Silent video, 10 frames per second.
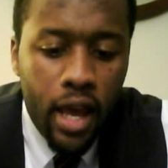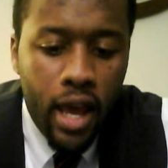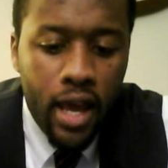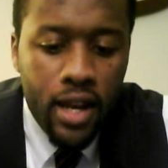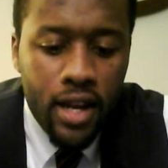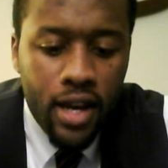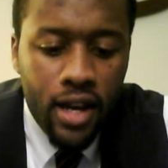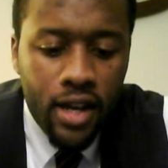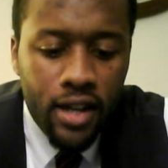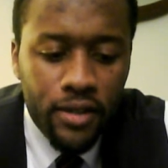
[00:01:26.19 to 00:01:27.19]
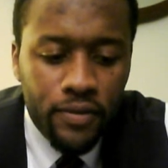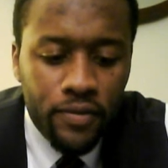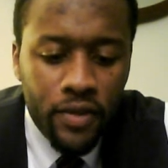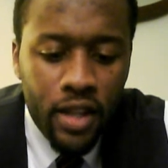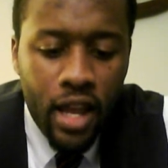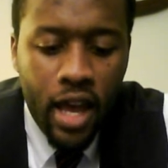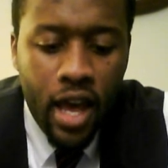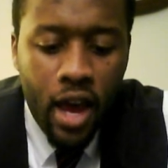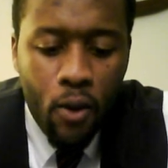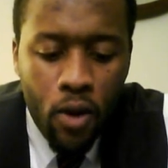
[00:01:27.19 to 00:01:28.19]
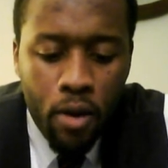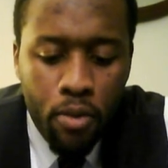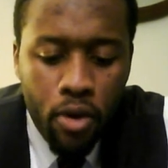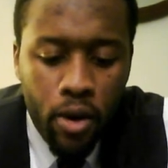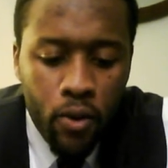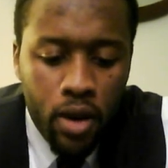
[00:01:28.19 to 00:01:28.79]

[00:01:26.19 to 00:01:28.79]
and, at one point,